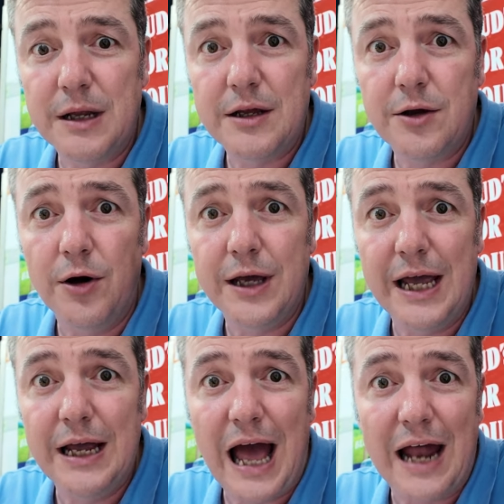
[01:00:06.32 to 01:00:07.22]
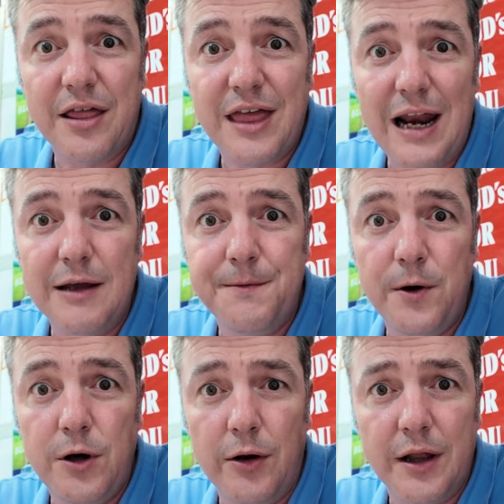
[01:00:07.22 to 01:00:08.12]
cooking and selling
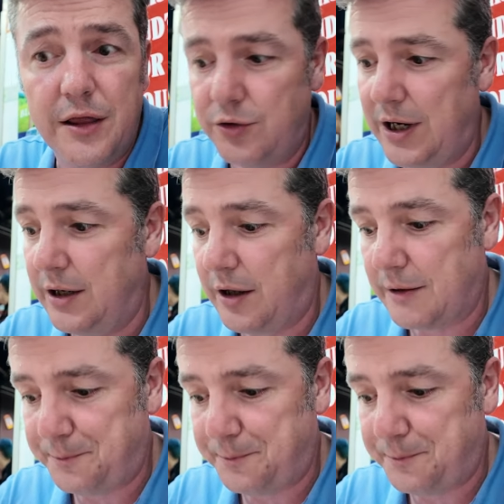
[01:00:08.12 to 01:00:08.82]
food on the street.